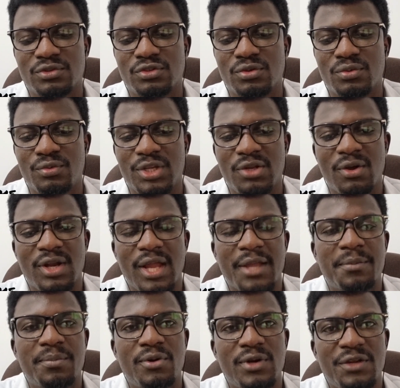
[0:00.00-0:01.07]
So we don't
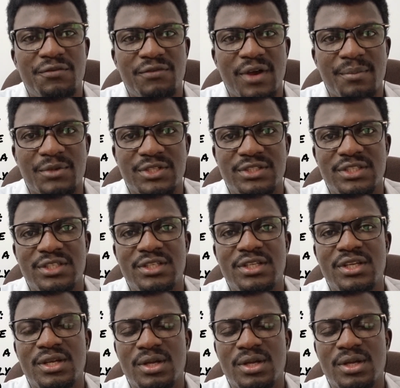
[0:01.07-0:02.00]
like polypharmacy.